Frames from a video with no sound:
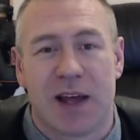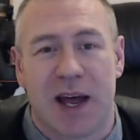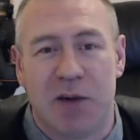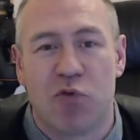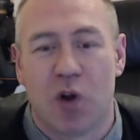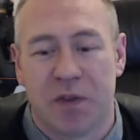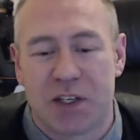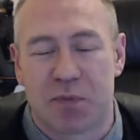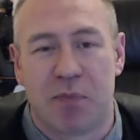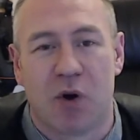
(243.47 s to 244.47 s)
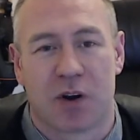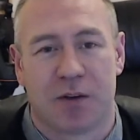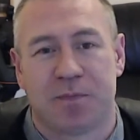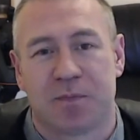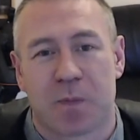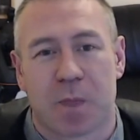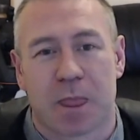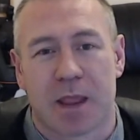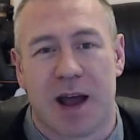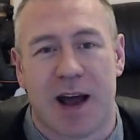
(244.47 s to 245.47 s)
And he wrote this book,
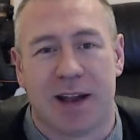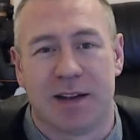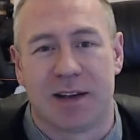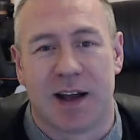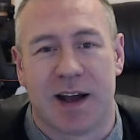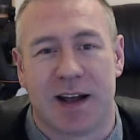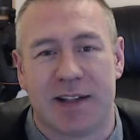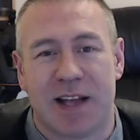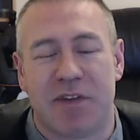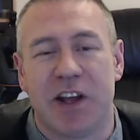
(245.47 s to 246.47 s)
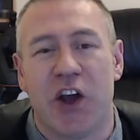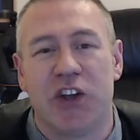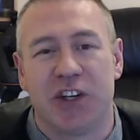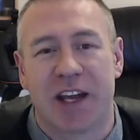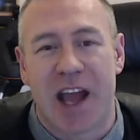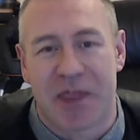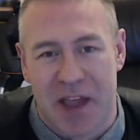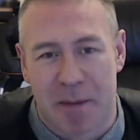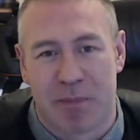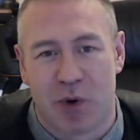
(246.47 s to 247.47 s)
and I definitely urge you to get
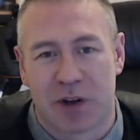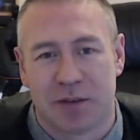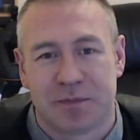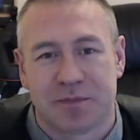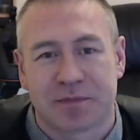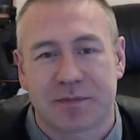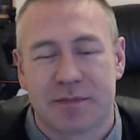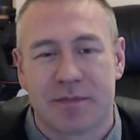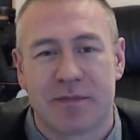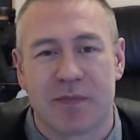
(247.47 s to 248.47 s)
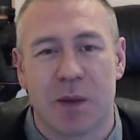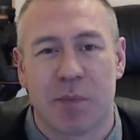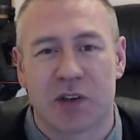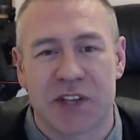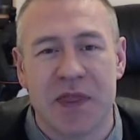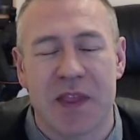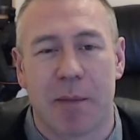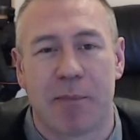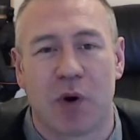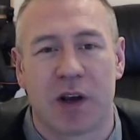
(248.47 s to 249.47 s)
that book, because in
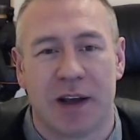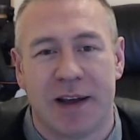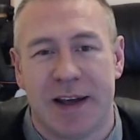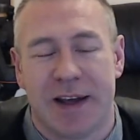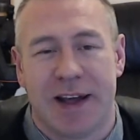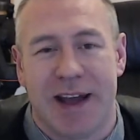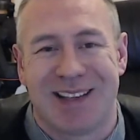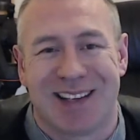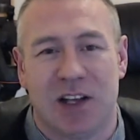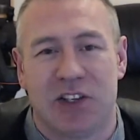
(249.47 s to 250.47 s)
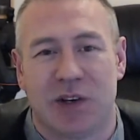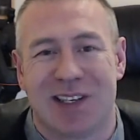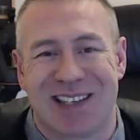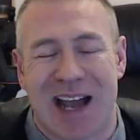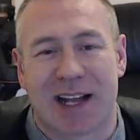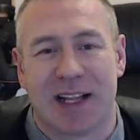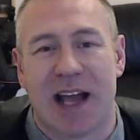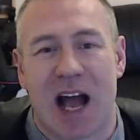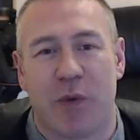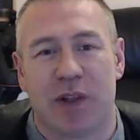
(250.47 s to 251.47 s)
that book it tells you exactly
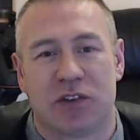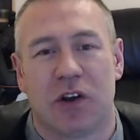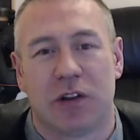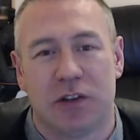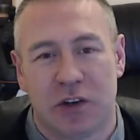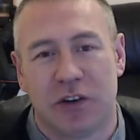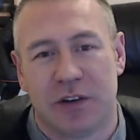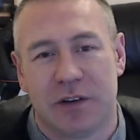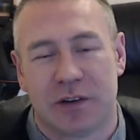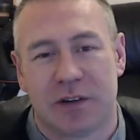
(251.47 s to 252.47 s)
how it's all done.